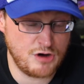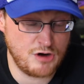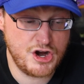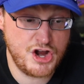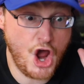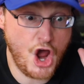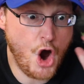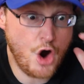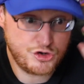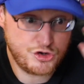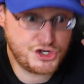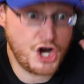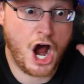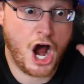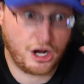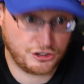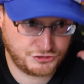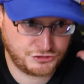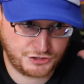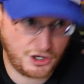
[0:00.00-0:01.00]
will you
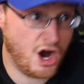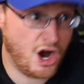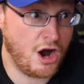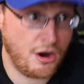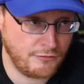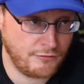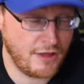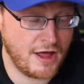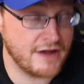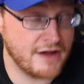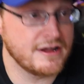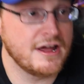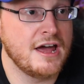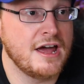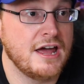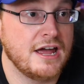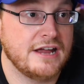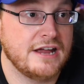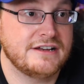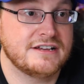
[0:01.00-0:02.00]
just, oh, like,
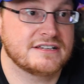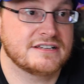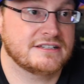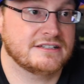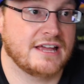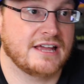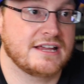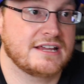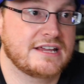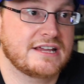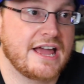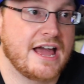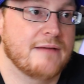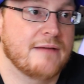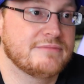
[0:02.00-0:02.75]
he just like